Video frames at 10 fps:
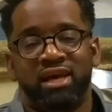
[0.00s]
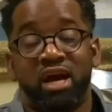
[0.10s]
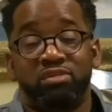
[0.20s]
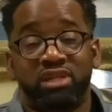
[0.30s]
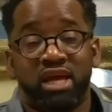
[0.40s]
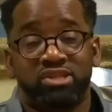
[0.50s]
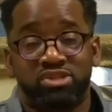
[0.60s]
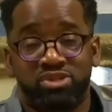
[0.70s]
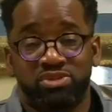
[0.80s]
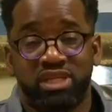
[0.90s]
I'm glad you
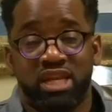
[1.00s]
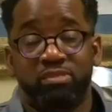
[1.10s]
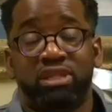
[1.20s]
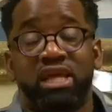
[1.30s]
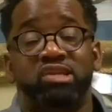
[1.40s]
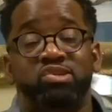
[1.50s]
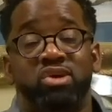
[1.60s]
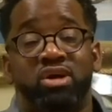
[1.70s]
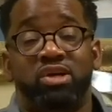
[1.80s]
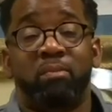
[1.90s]
tuned in. I'm glad you
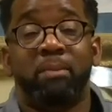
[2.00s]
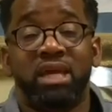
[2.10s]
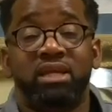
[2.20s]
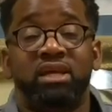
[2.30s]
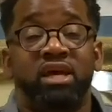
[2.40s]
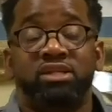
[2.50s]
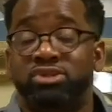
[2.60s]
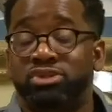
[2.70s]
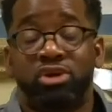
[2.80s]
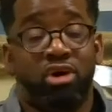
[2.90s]
are committed
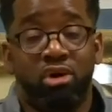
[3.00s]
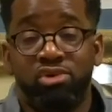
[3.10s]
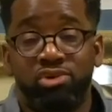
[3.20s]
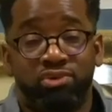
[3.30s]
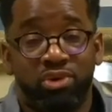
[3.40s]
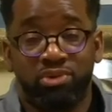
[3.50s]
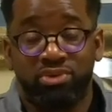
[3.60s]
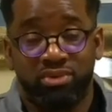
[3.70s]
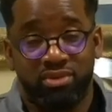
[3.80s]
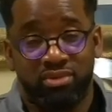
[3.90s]
to your own growth.